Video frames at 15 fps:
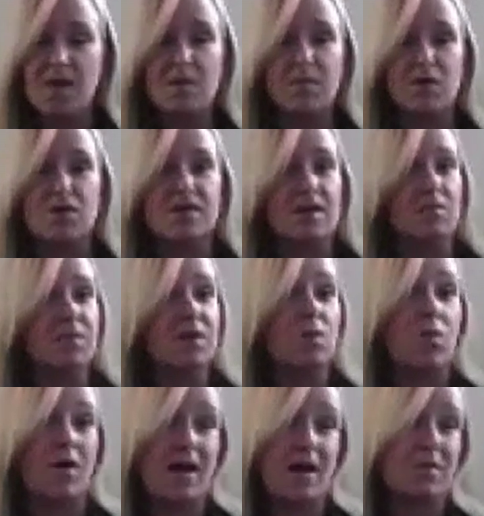People simply
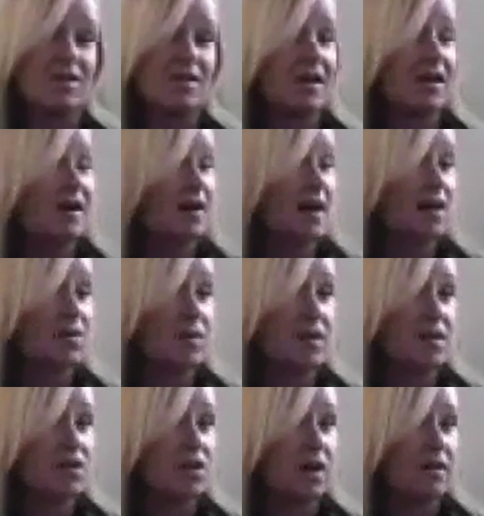weren't able to connect
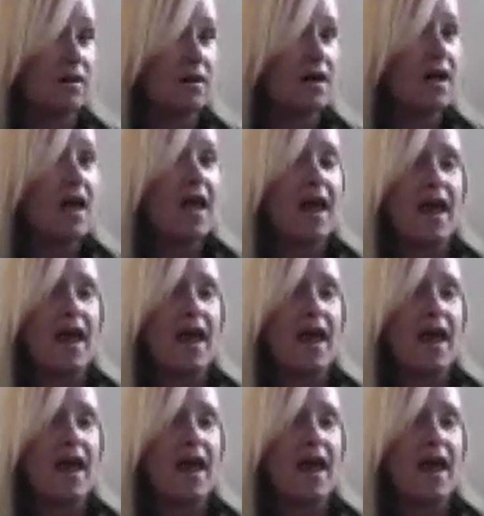with each other.